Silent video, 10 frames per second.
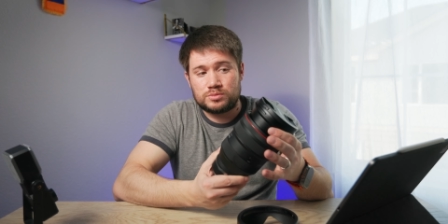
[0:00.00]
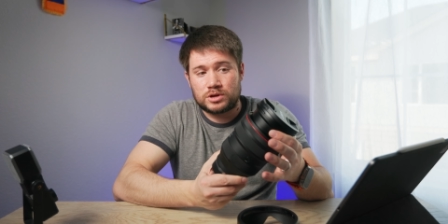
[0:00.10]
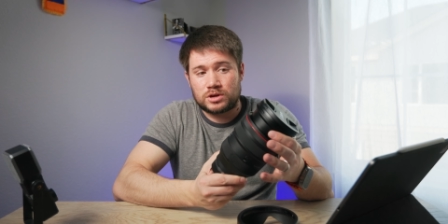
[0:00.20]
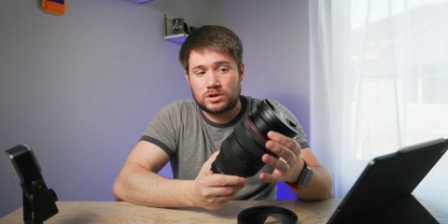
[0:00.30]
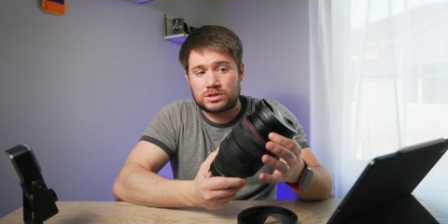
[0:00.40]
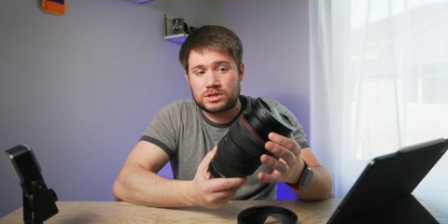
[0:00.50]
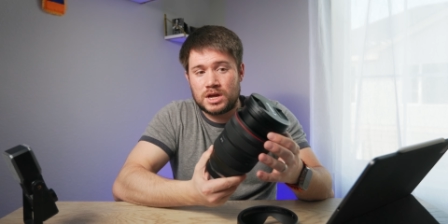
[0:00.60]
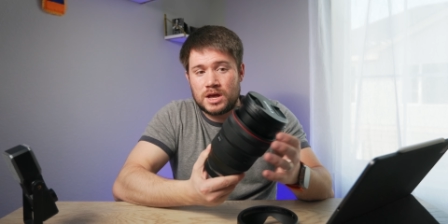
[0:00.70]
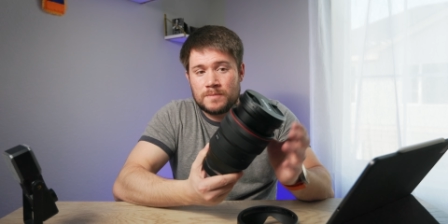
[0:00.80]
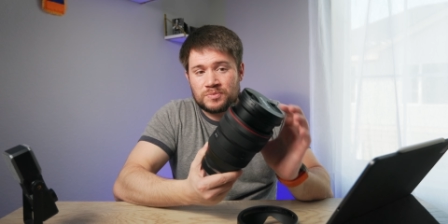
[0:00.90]
because
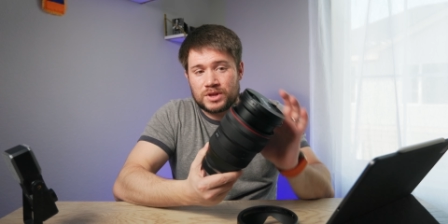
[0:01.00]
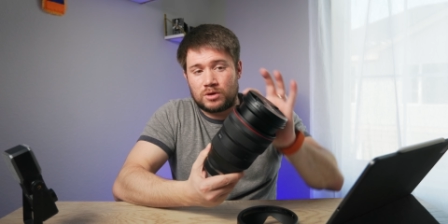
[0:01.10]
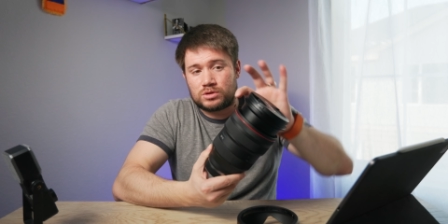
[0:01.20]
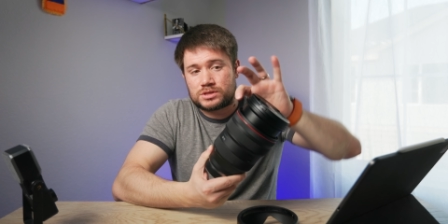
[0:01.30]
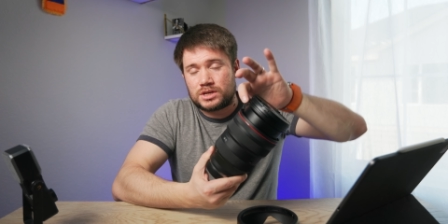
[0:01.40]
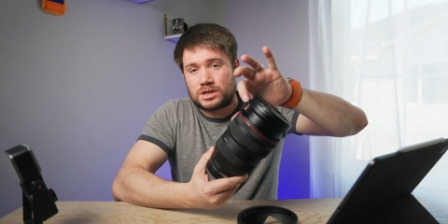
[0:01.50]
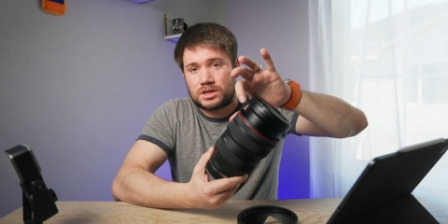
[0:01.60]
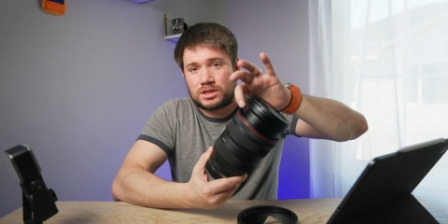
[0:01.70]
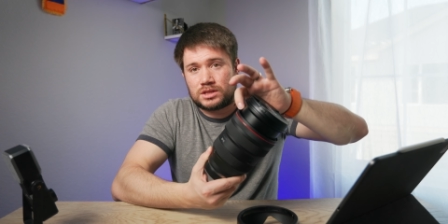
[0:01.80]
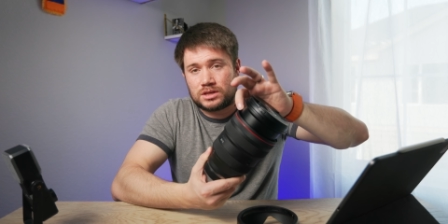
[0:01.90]
I was scared
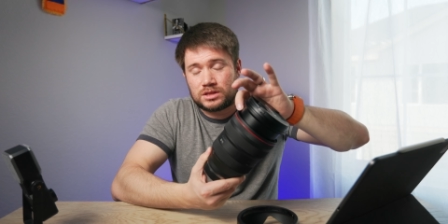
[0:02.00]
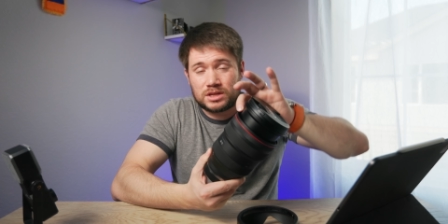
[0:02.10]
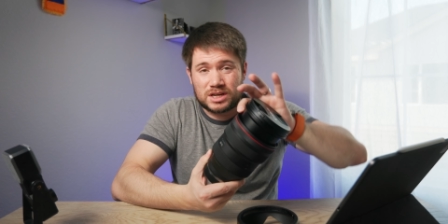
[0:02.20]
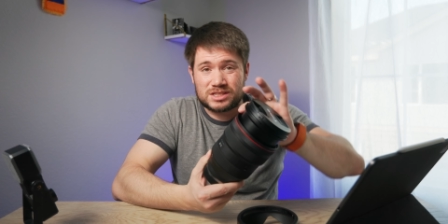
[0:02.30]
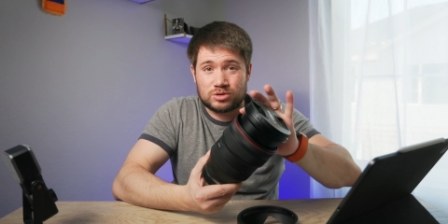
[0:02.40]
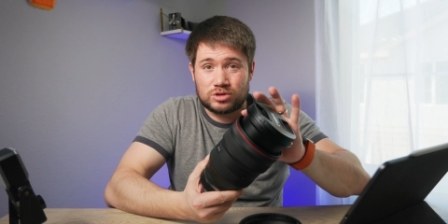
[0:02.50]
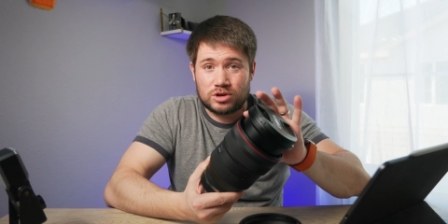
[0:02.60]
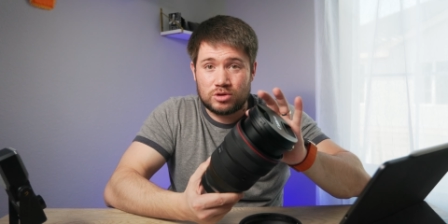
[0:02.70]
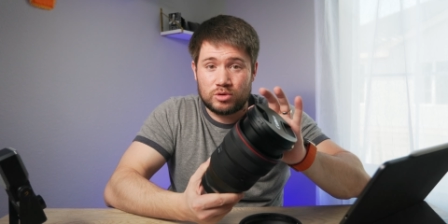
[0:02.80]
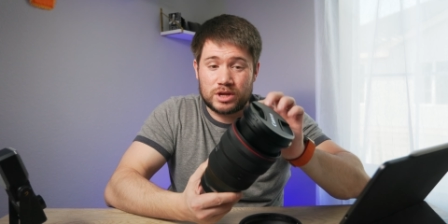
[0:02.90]
that the dust gonna
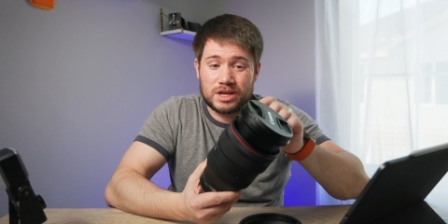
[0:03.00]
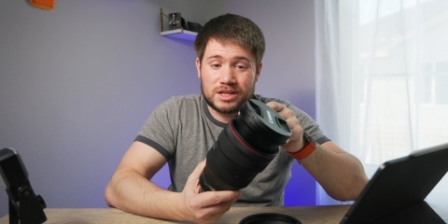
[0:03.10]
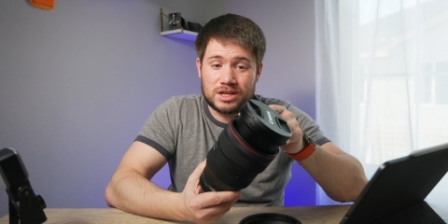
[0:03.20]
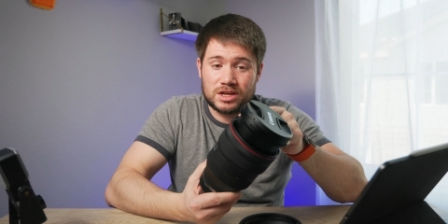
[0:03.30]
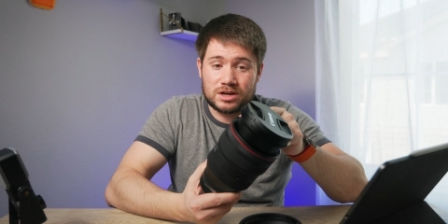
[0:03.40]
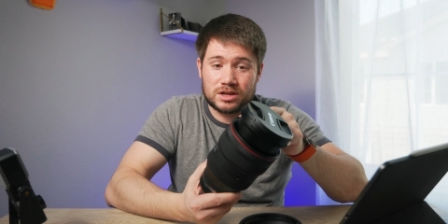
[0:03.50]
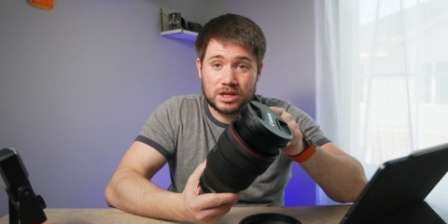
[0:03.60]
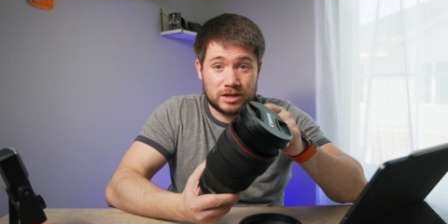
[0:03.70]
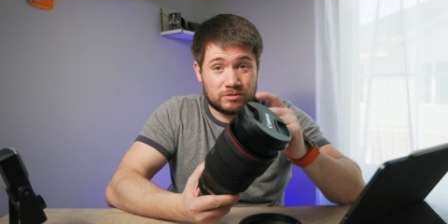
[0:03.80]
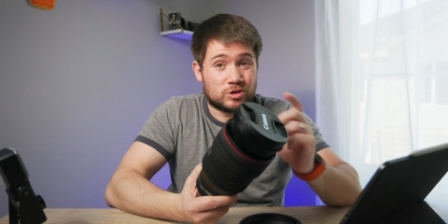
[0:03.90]
go in here,
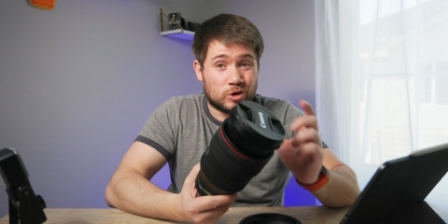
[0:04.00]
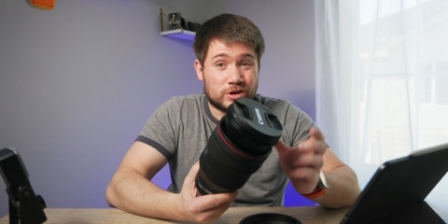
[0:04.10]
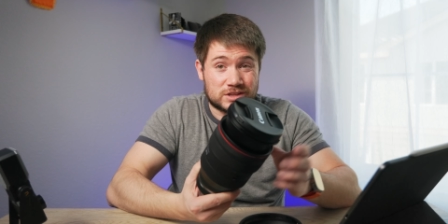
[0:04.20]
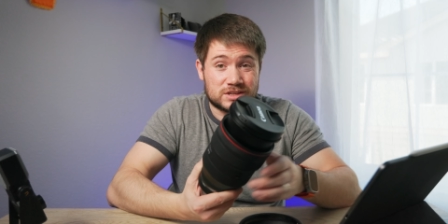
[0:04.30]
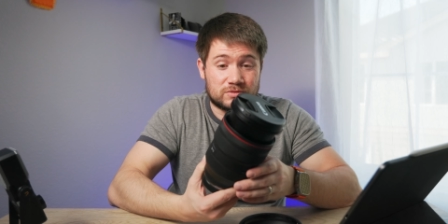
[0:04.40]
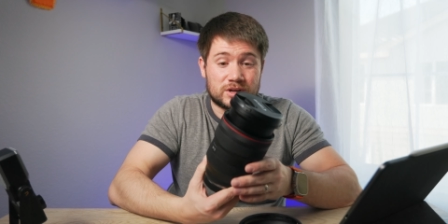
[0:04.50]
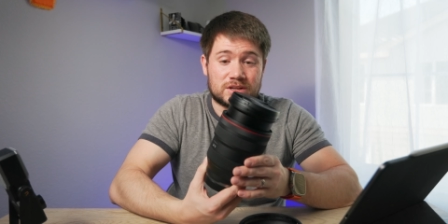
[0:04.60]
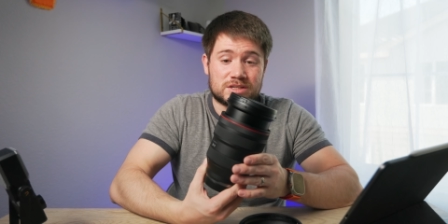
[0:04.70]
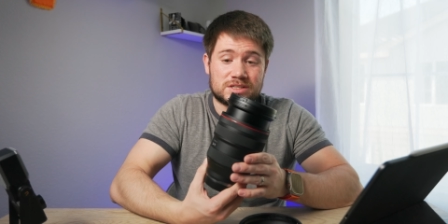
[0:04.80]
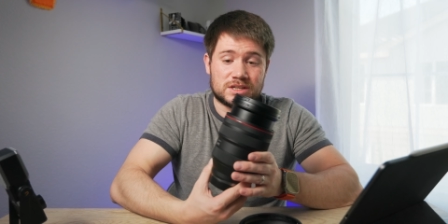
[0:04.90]
even though it's a
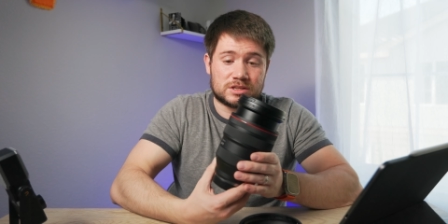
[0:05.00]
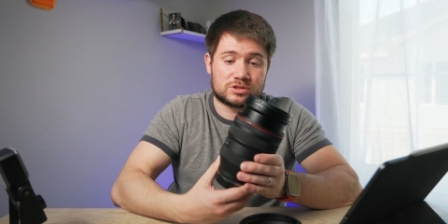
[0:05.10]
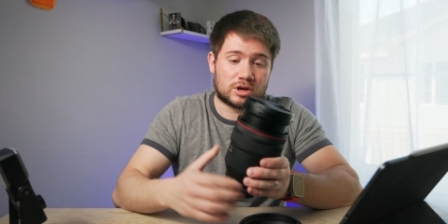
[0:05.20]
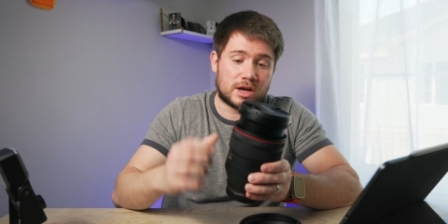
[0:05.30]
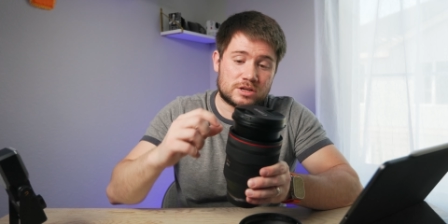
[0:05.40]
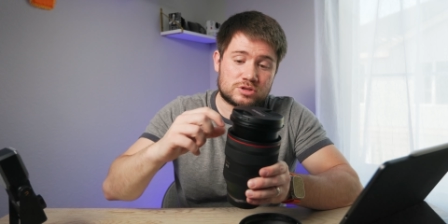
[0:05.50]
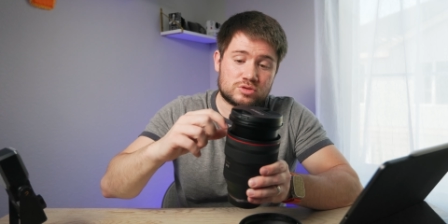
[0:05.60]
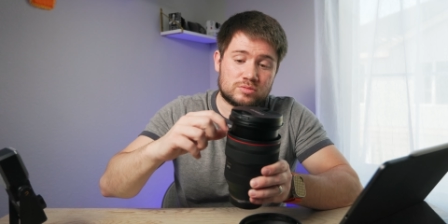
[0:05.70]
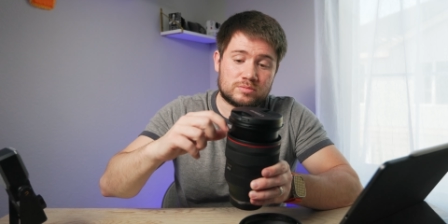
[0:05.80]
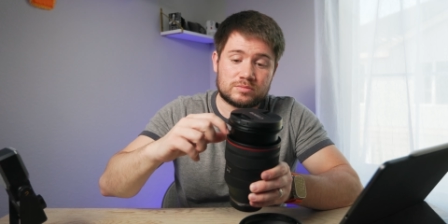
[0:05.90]
weather seal, so I
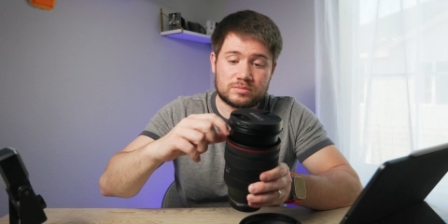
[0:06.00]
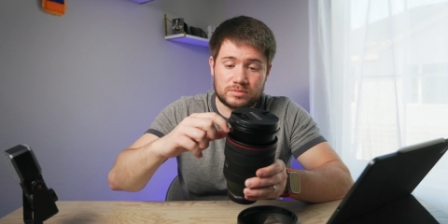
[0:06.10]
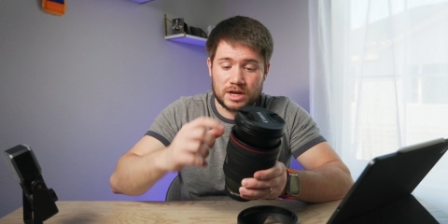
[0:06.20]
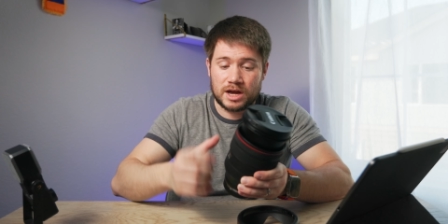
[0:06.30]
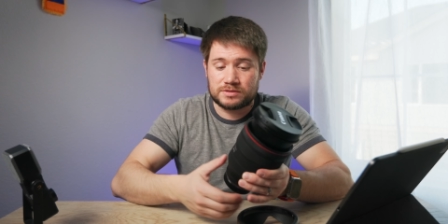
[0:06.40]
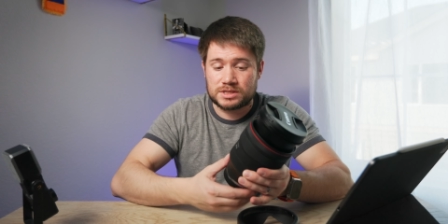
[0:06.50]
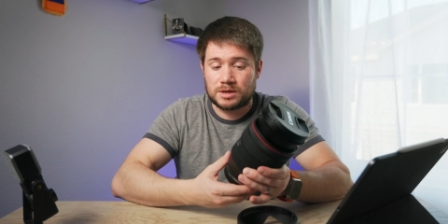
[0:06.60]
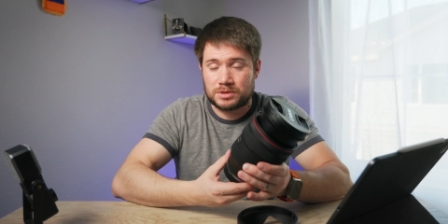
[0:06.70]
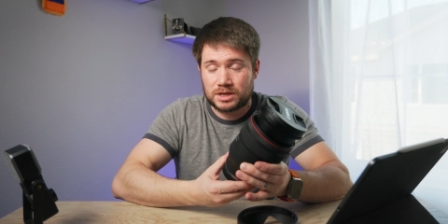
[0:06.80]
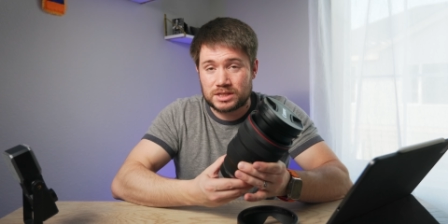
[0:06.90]
assume they have
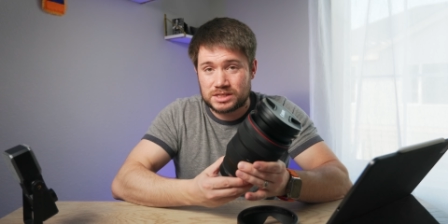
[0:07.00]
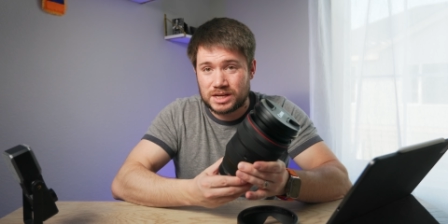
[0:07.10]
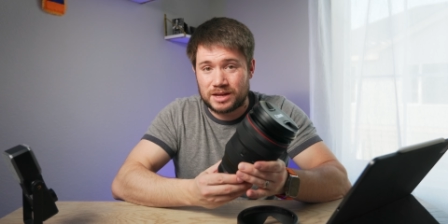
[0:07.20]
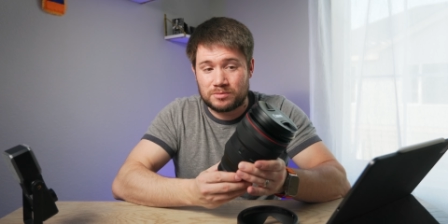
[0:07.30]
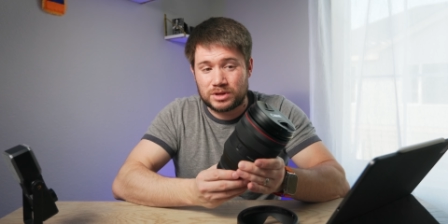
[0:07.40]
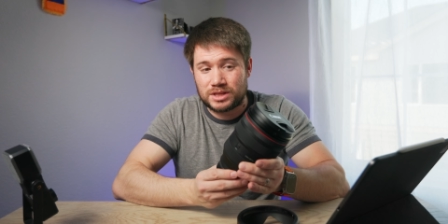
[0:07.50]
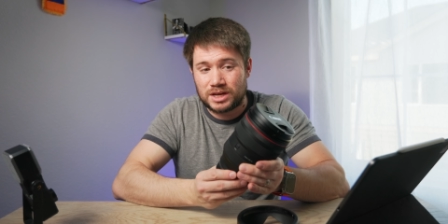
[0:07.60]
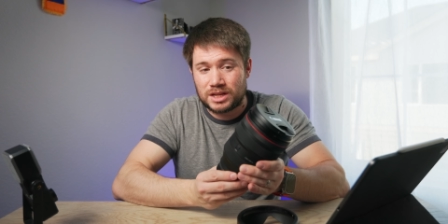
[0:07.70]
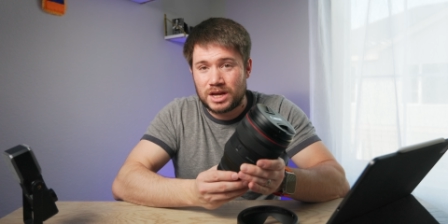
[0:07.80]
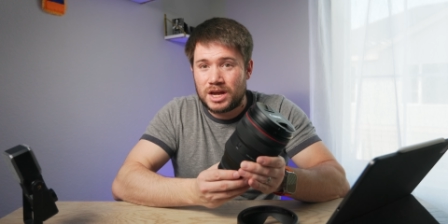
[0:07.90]
something inside. But
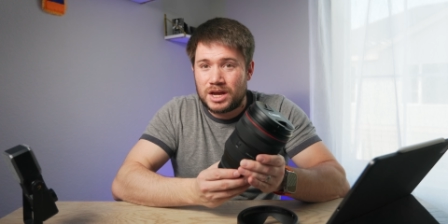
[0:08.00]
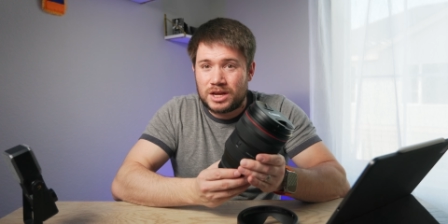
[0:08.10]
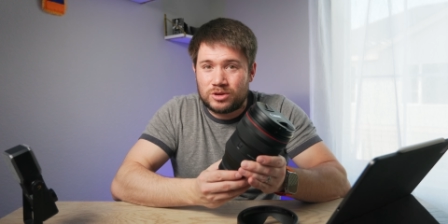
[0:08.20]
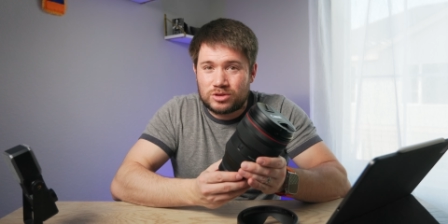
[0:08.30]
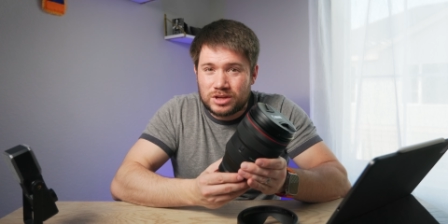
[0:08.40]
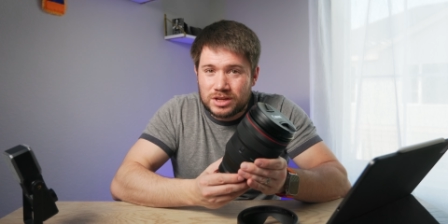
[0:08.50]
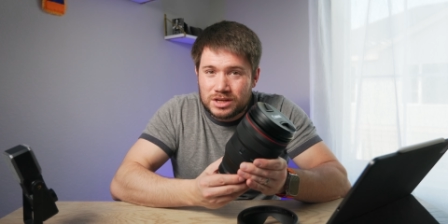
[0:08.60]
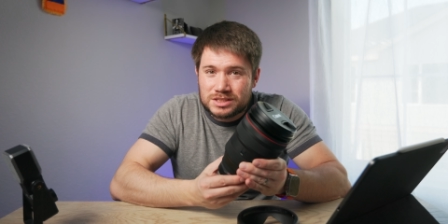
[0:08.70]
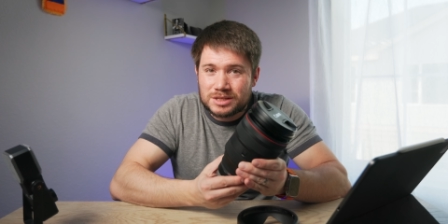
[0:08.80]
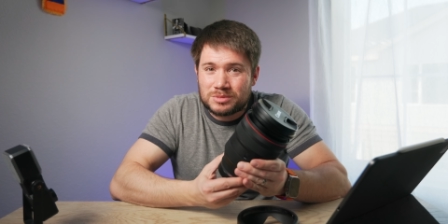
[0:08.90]
then you can
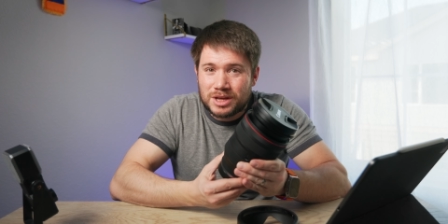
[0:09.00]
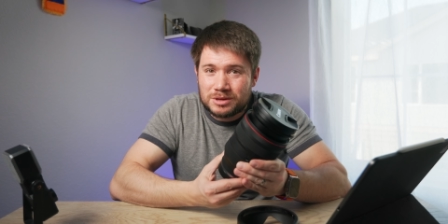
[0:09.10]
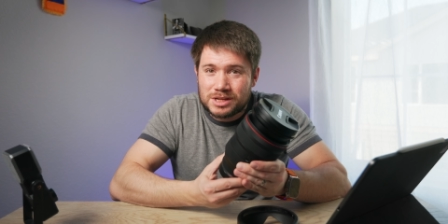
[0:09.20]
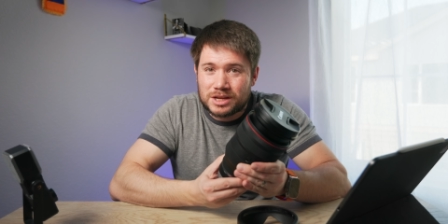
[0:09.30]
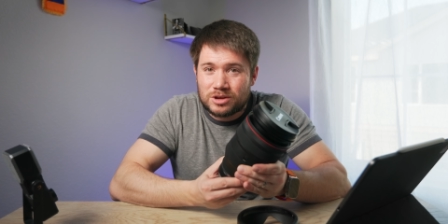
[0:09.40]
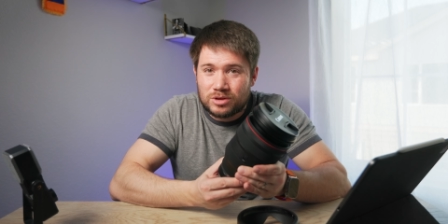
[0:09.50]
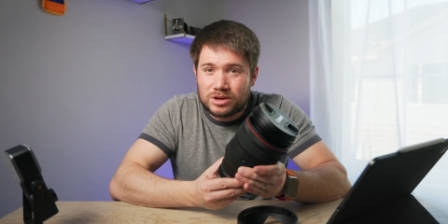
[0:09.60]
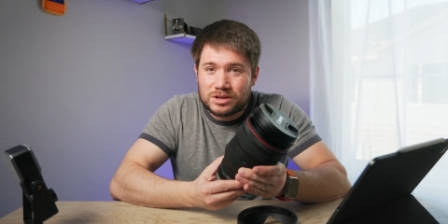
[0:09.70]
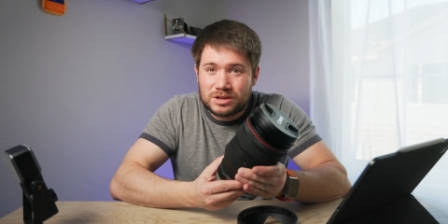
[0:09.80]
hear sometimes, like, you go